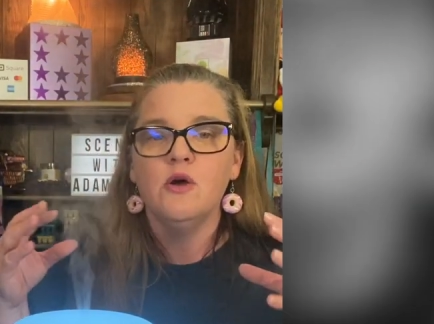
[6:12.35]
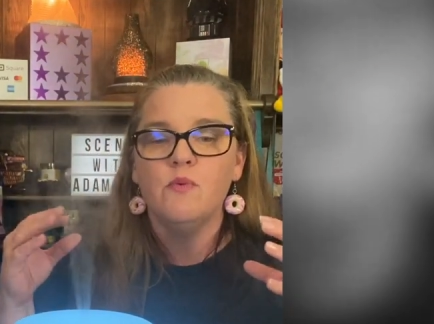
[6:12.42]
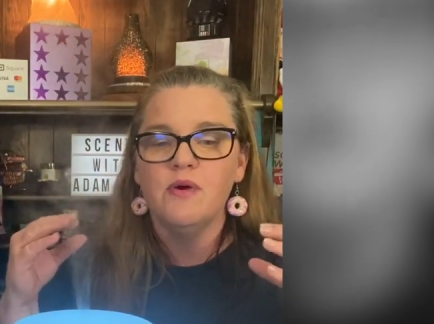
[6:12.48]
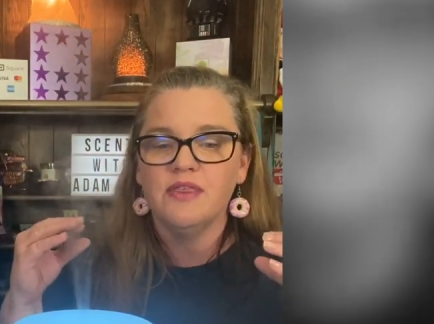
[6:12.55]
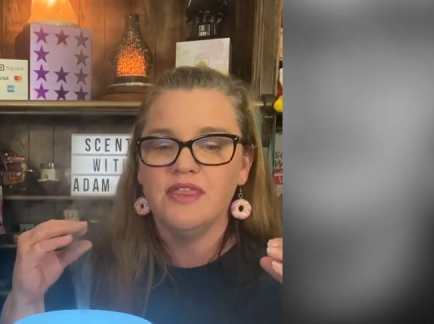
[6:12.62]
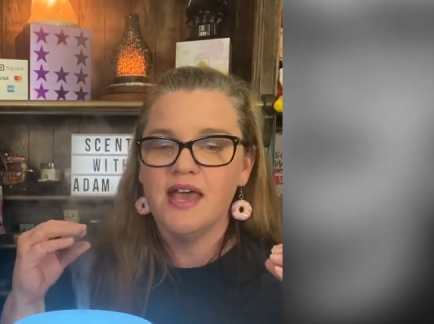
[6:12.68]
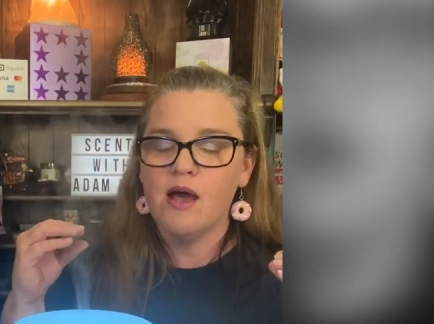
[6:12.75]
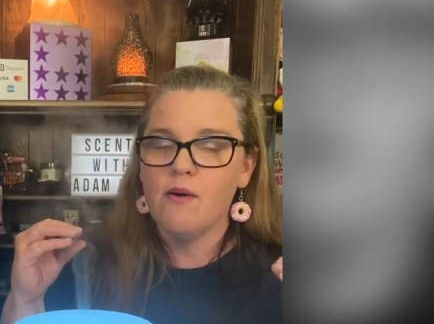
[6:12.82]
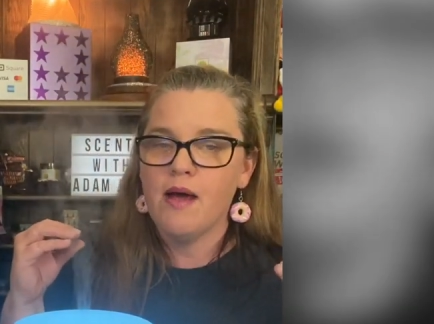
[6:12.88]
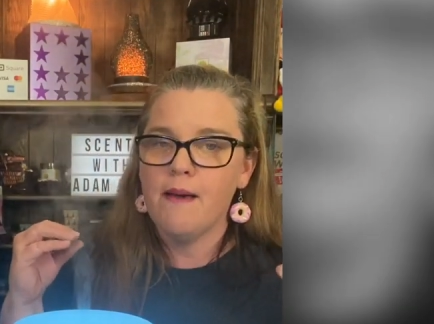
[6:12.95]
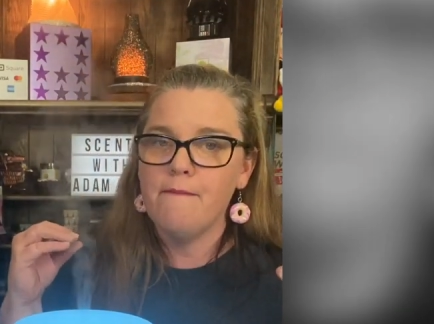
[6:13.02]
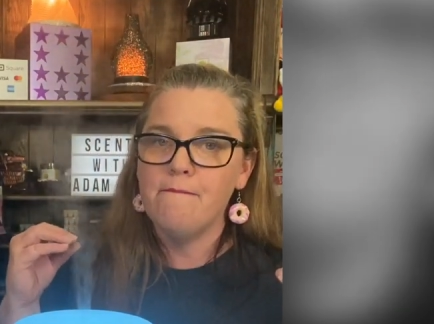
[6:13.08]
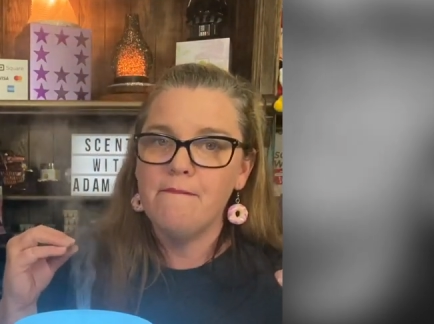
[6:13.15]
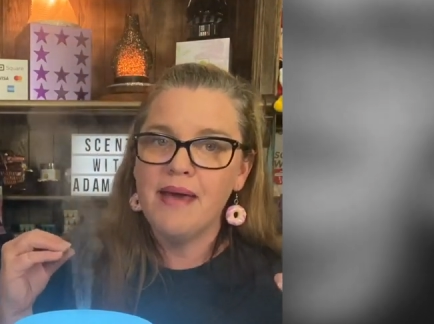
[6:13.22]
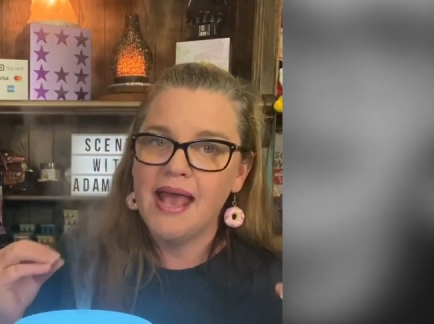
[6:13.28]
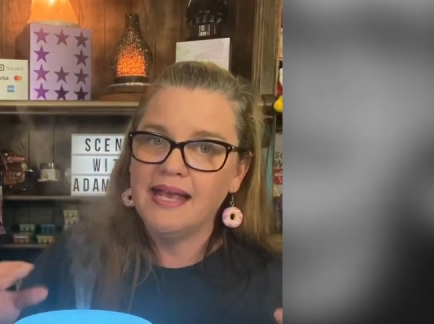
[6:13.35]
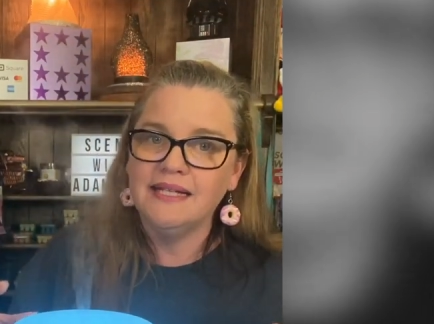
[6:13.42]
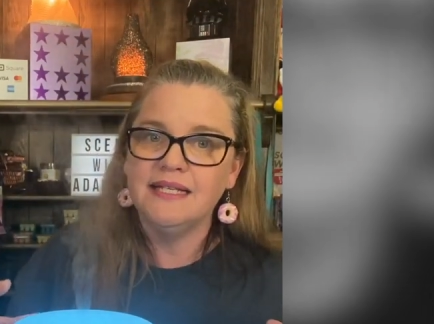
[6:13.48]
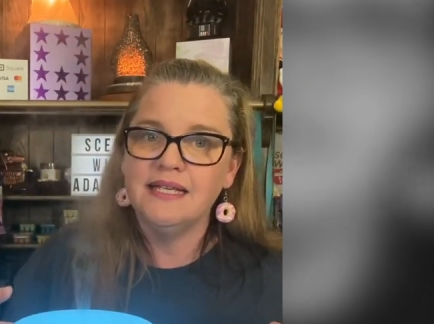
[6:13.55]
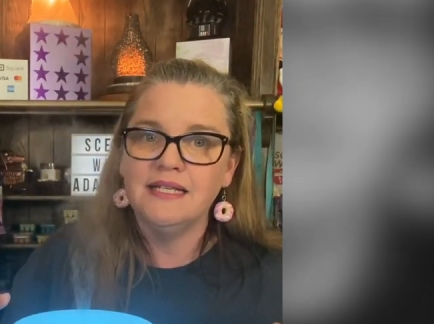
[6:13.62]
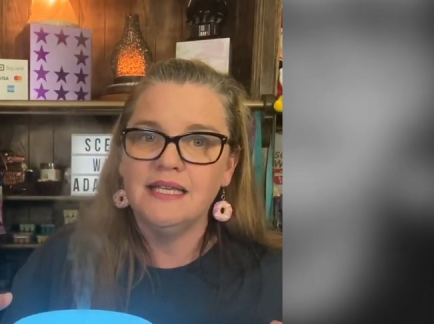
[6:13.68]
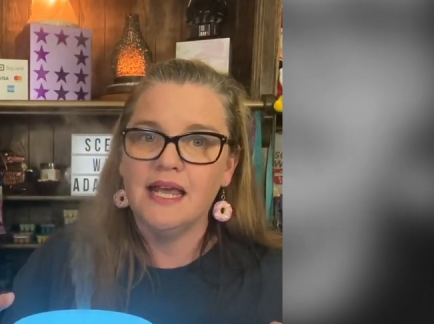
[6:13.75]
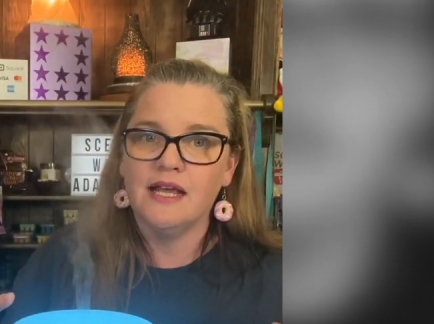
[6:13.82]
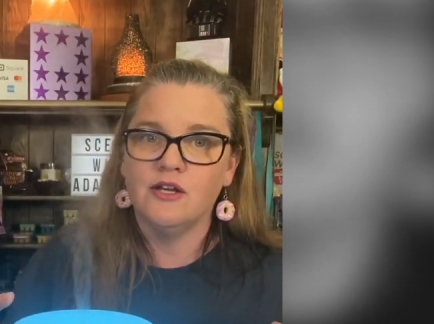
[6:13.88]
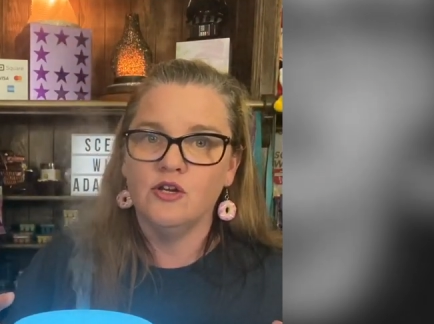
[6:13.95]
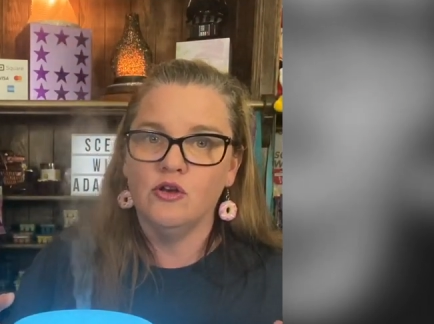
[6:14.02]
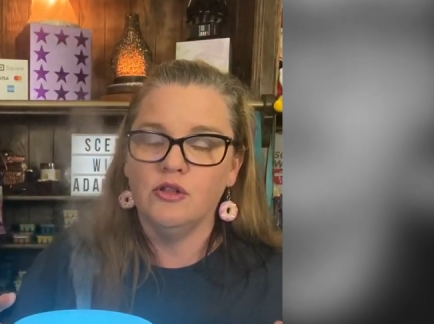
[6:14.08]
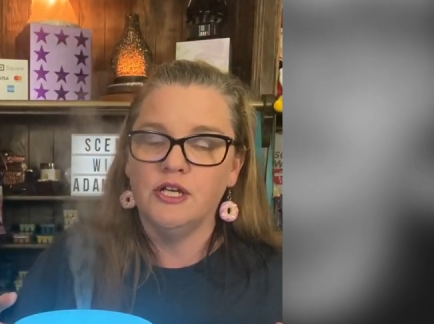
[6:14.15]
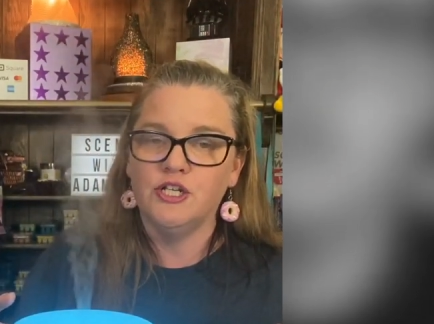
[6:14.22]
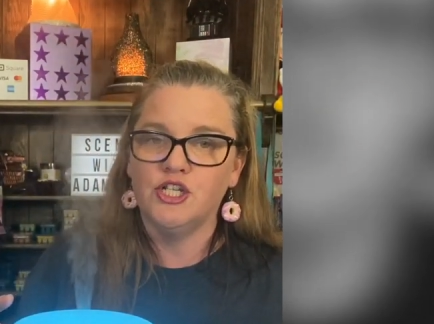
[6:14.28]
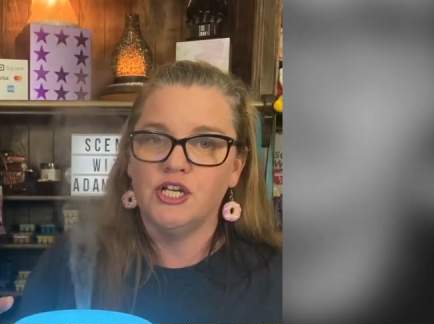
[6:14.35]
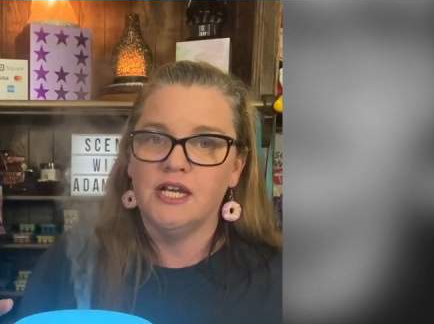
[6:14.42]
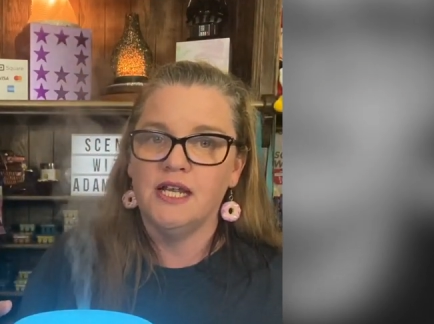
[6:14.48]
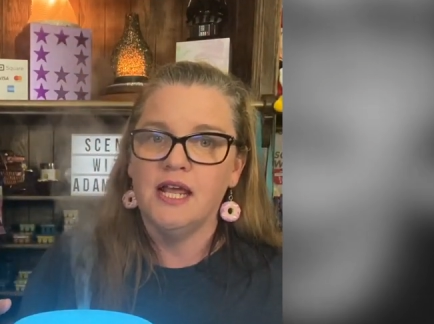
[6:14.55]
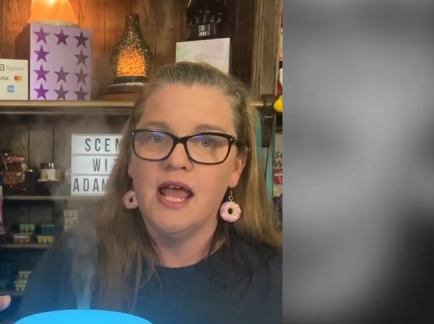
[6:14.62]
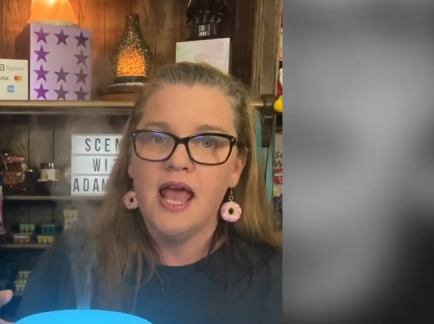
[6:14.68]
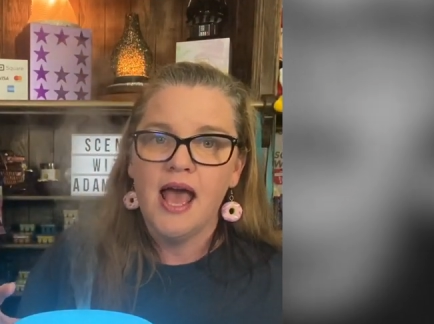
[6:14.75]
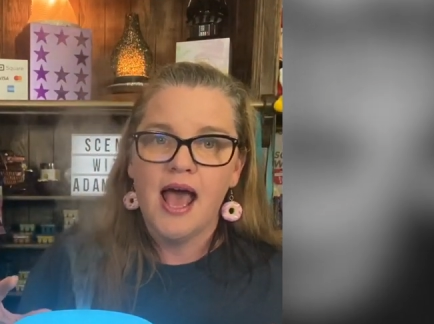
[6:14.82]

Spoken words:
with our amazing technology